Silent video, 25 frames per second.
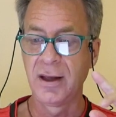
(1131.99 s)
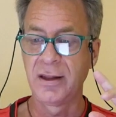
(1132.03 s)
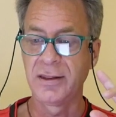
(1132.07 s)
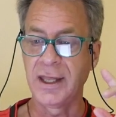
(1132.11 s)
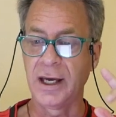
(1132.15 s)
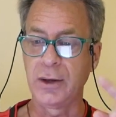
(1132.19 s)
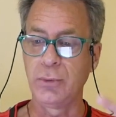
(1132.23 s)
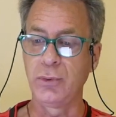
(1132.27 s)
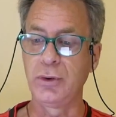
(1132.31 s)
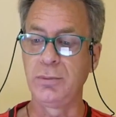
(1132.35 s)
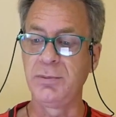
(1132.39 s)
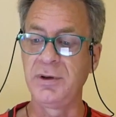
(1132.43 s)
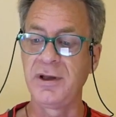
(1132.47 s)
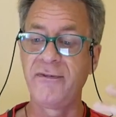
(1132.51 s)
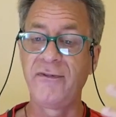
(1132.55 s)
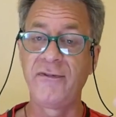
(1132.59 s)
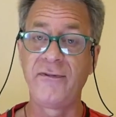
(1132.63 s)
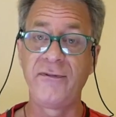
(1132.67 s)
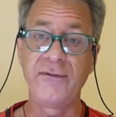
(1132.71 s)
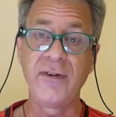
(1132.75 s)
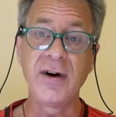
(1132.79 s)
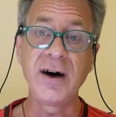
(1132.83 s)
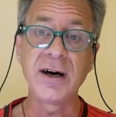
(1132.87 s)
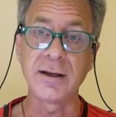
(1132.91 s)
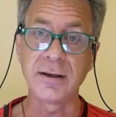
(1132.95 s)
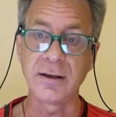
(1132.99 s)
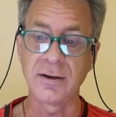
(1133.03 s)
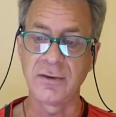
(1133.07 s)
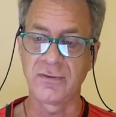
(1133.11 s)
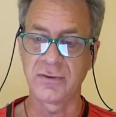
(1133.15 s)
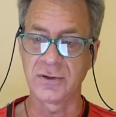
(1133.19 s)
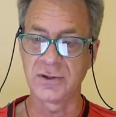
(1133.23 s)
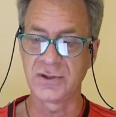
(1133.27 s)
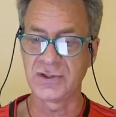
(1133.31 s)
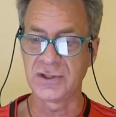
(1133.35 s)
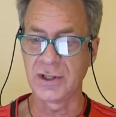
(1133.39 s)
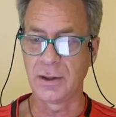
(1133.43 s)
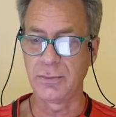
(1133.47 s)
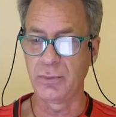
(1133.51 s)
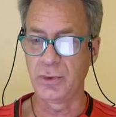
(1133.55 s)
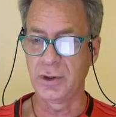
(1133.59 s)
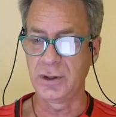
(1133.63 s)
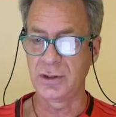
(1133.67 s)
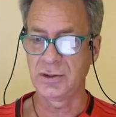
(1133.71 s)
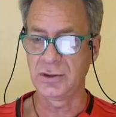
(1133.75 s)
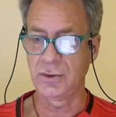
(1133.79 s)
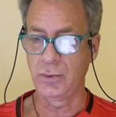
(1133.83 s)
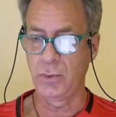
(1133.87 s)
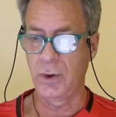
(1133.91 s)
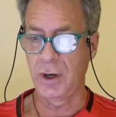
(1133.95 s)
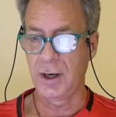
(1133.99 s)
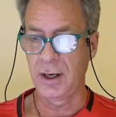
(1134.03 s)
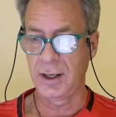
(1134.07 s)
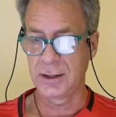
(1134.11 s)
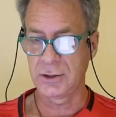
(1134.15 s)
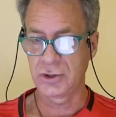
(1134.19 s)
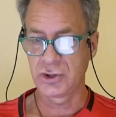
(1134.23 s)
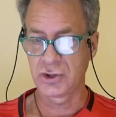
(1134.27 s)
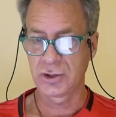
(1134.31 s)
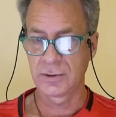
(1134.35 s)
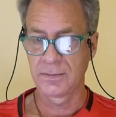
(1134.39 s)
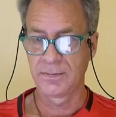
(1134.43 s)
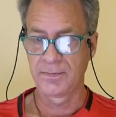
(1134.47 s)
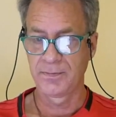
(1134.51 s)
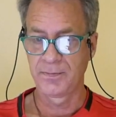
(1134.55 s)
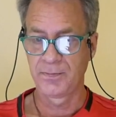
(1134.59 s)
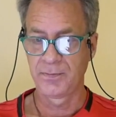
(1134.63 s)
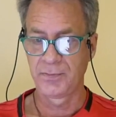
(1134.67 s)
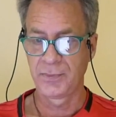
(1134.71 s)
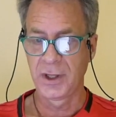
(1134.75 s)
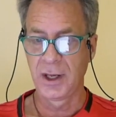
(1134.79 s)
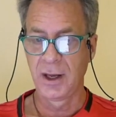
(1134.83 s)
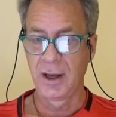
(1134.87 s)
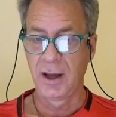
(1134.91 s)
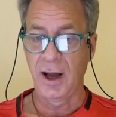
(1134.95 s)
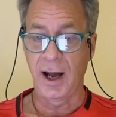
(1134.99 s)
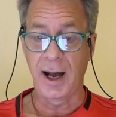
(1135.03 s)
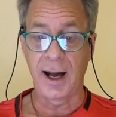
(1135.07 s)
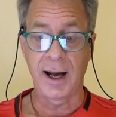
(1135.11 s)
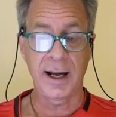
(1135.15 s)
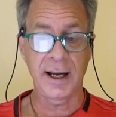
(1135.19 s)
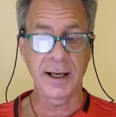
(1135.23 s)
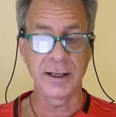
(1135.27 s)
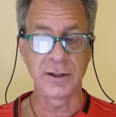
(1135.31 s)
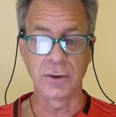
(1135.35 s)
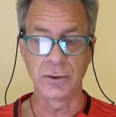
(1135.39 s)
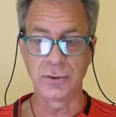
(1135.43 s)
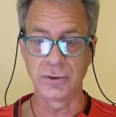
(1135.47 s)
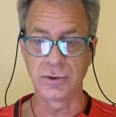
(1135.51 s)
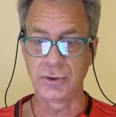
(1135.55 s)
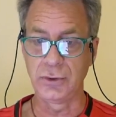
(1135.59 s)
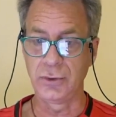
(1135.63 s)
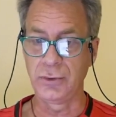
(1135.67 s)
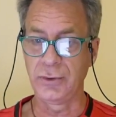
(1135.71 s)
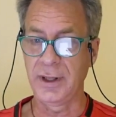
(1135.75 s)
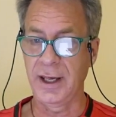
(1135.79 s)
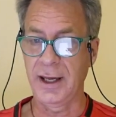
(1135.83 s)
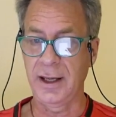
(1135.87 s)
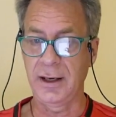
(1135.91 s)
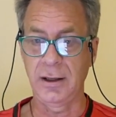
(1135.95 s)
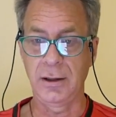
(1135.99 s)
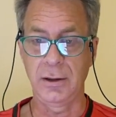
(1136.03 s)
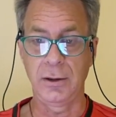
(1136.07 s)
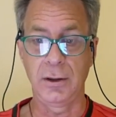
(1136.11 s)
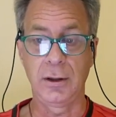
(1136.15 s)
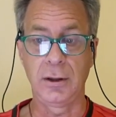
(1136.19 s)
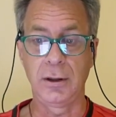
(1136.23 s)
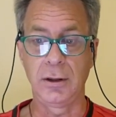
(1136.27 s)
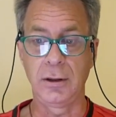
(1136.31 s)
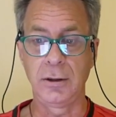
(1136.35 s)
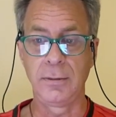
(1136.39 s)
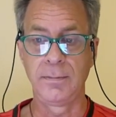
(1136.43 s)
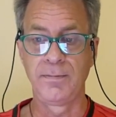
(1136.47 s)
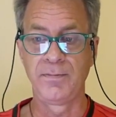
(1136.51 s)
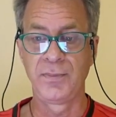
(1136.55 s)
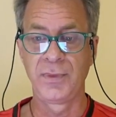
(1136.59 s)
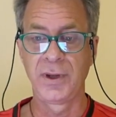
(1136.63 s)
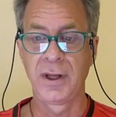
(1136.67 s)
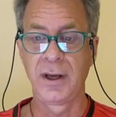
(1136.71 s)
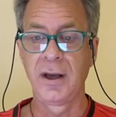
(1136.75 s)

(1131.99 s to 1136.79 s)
that will be fun for someone to watch. I don't do that at all.